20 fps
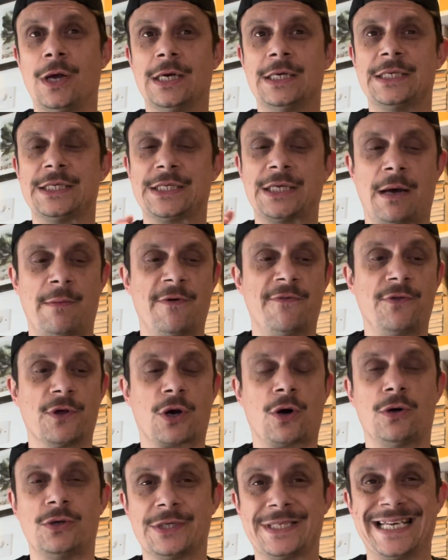some of the
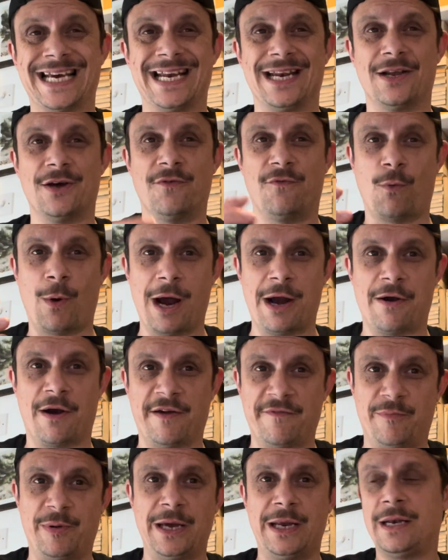content of where
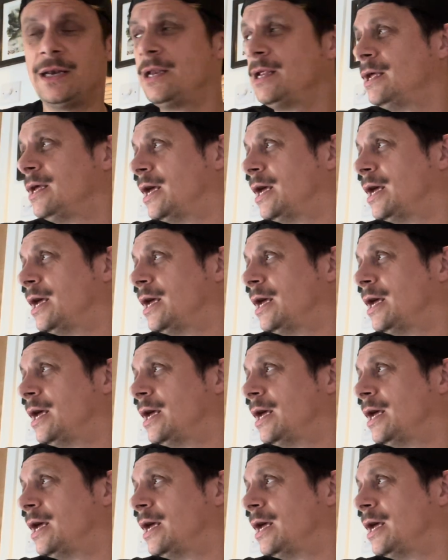I've been,